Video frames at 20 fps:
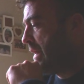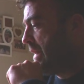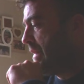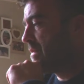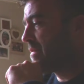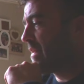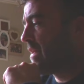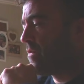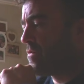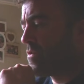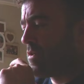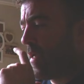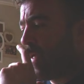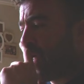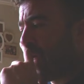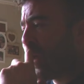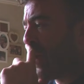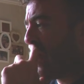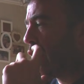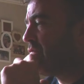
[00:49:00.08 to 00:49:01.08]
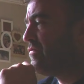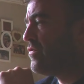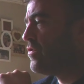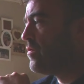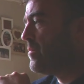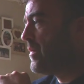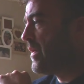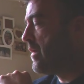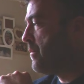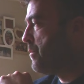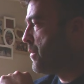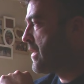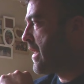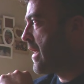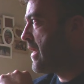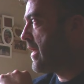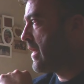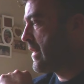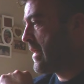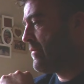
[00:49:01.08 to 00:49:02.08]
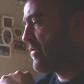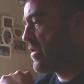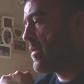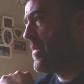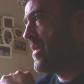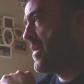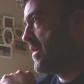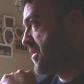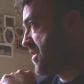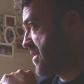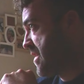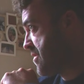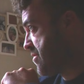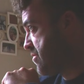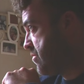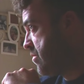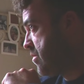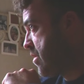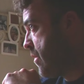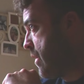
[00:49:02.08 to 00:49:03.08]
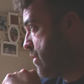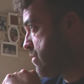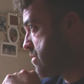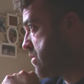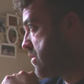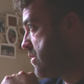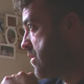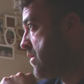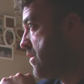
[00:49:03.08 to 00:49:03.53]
he'd stay on till 8 o'clock for me. But then I'd have an emergency escort go out.